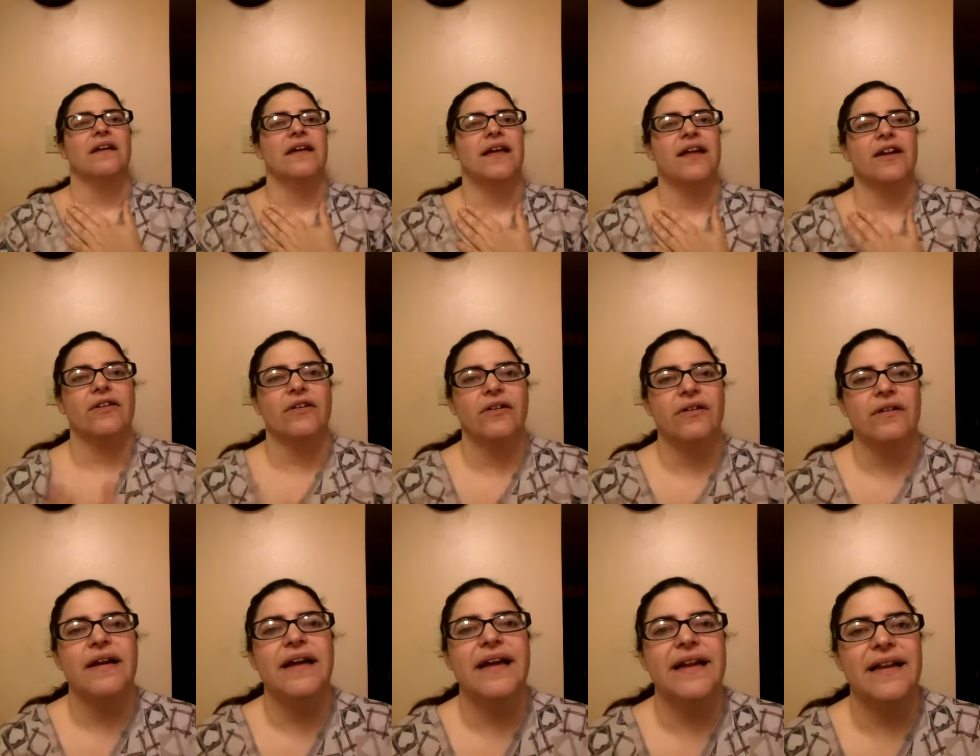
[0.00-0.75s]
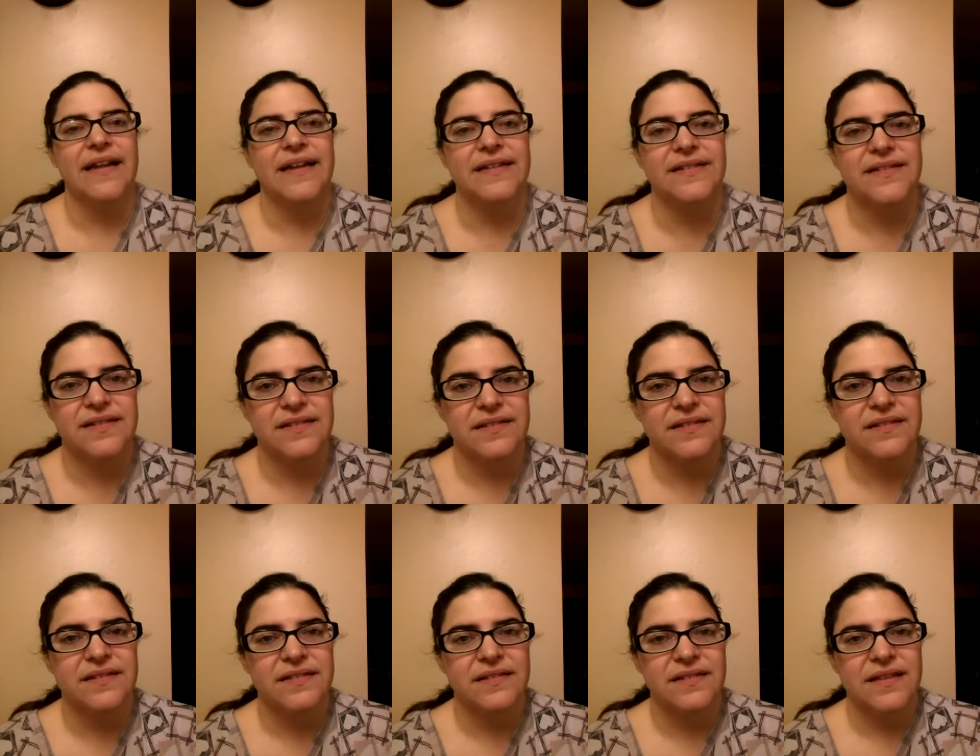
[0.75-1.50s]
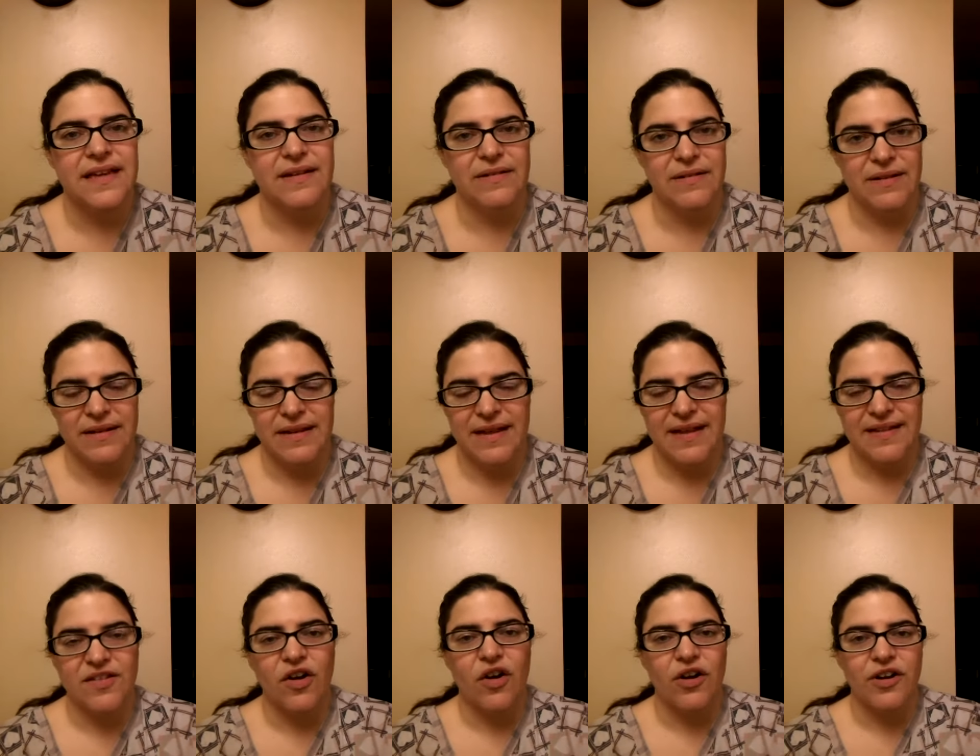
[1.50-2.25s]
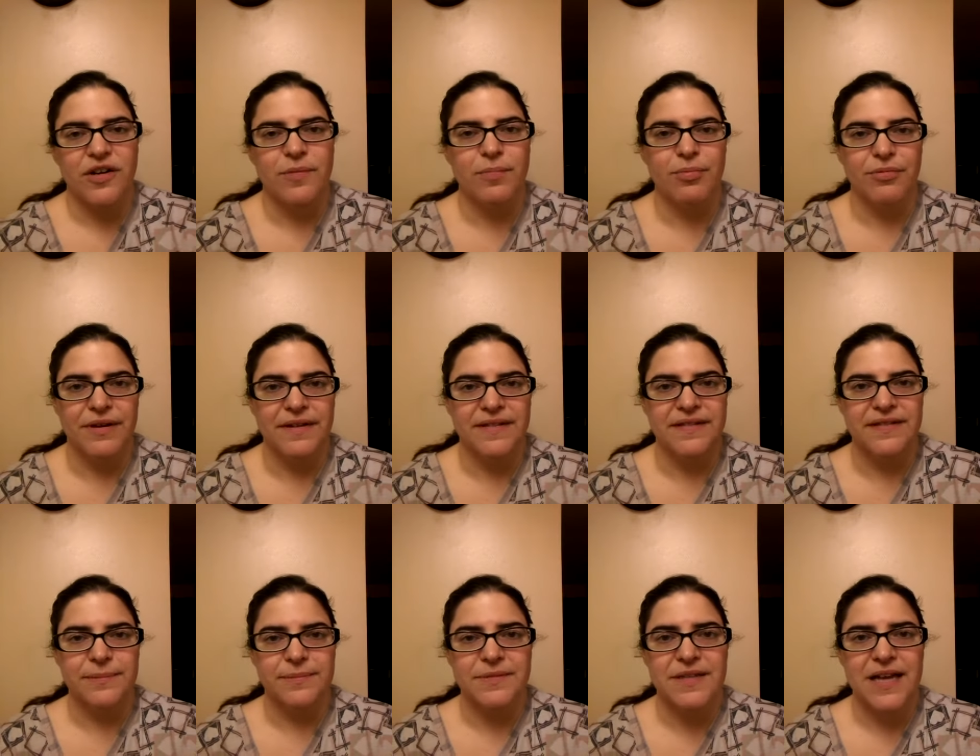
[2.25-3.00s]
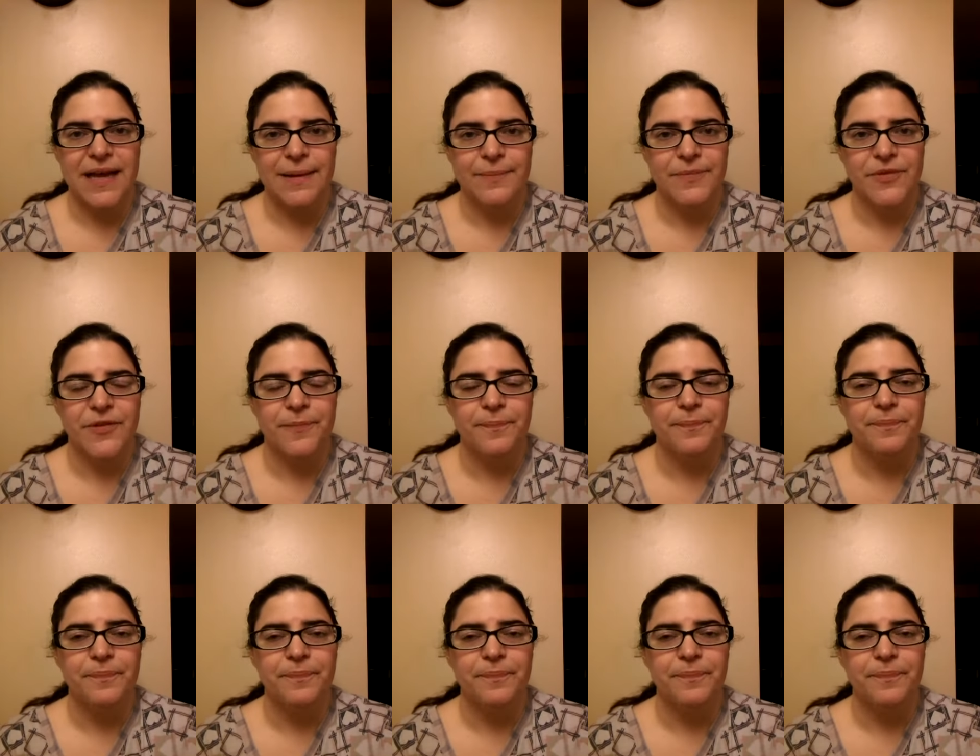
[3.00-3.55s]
it's hard to breathe sometimes.